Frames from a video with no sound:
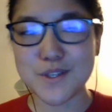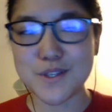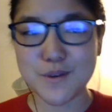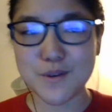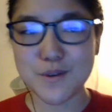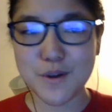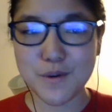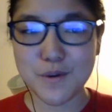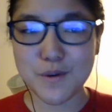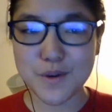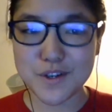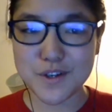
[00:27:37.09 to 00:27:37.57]
so
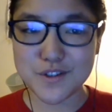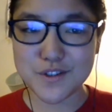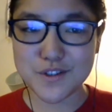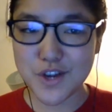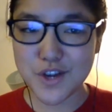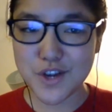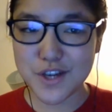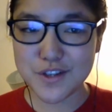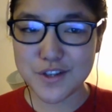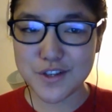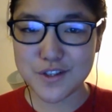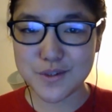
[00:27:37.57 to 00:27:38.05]
I want to
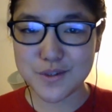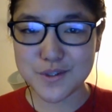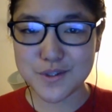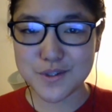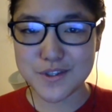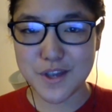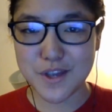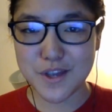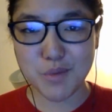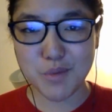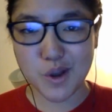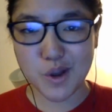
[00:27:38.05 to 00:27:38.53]
try to do a
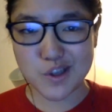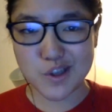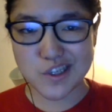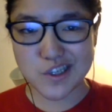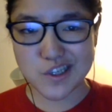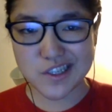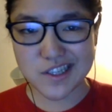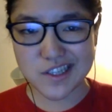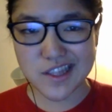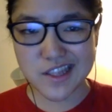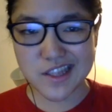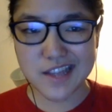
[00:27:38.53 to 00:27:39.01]
side
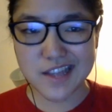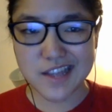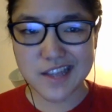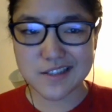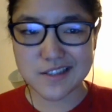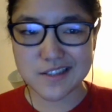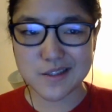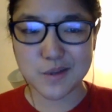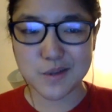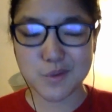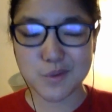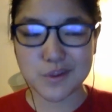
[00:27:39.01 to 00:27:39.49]
project in that to
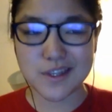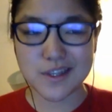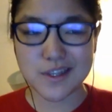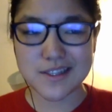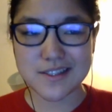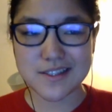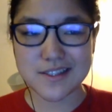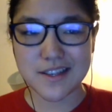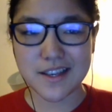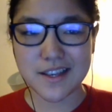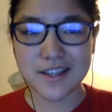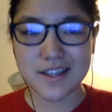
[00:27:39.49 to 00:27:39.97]
see what
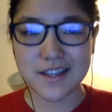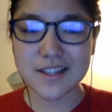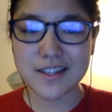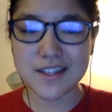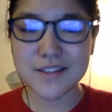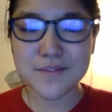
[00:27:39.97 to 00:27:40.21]
that's like.